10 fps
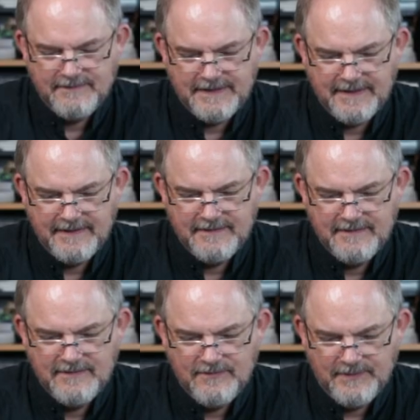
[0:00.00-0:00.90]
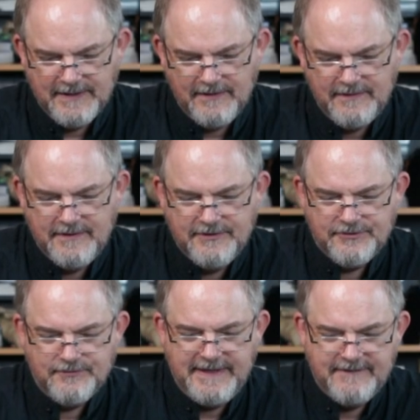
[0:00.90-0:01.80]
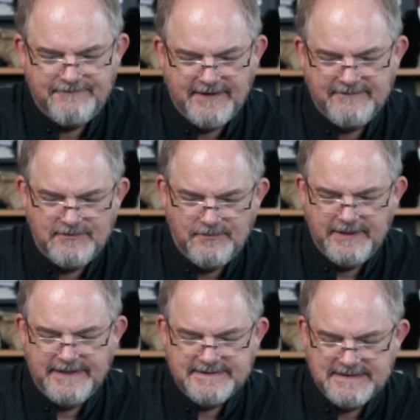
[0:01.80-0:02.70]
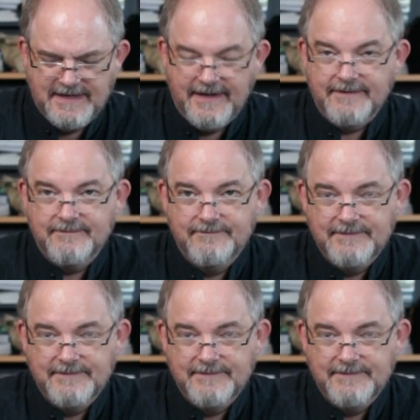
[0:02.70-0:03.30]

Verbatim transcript: Okay, well, three and five and one is nine.